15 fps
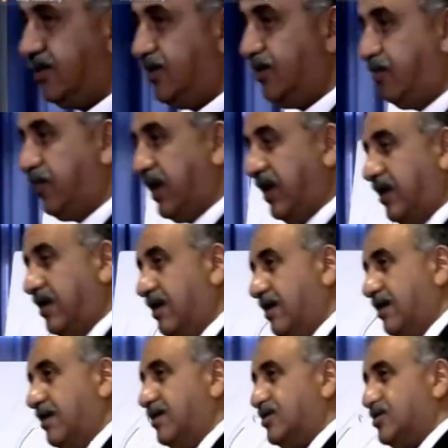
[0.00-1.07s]
You pay.
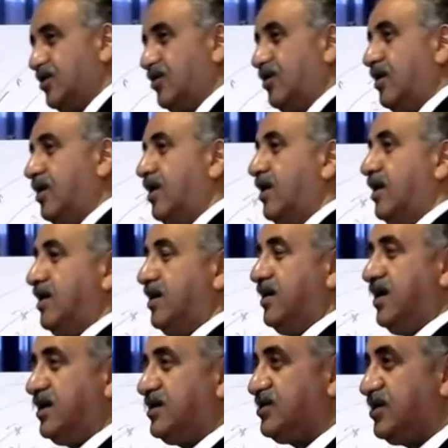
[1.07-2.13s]
So
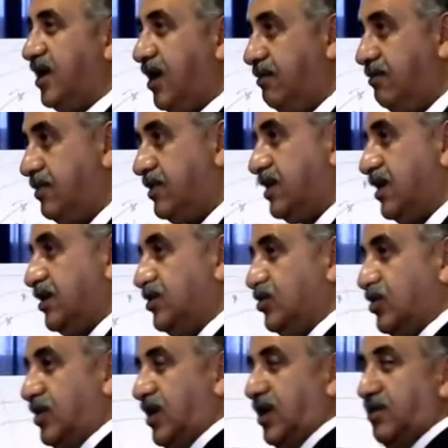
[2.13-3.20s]
next time, get
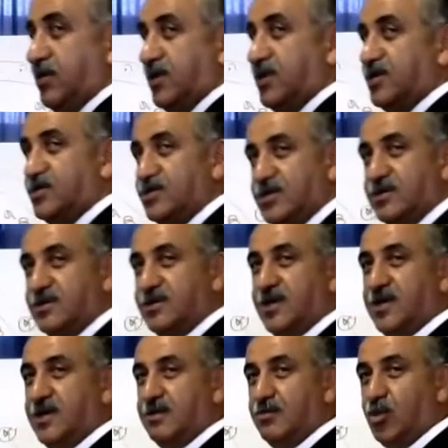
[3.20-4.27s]
your neighbors,
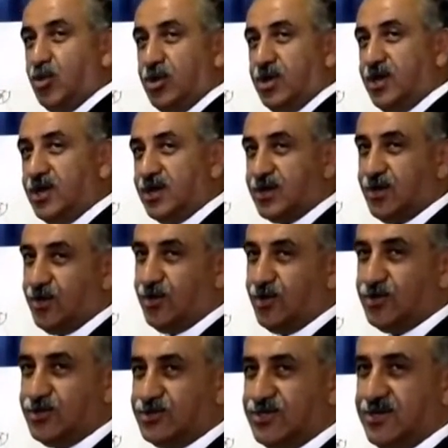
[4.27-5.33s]
more air
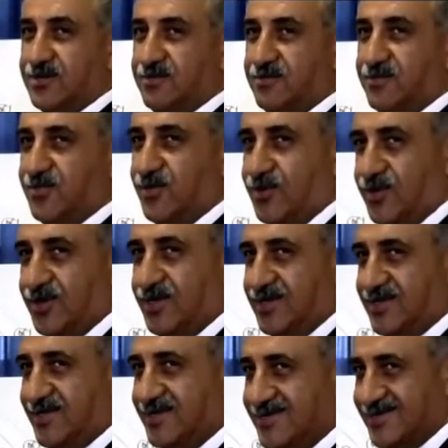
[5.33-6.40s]
cores, more
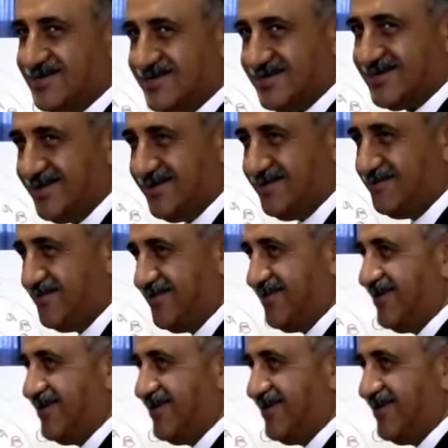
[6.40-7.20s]
heating system,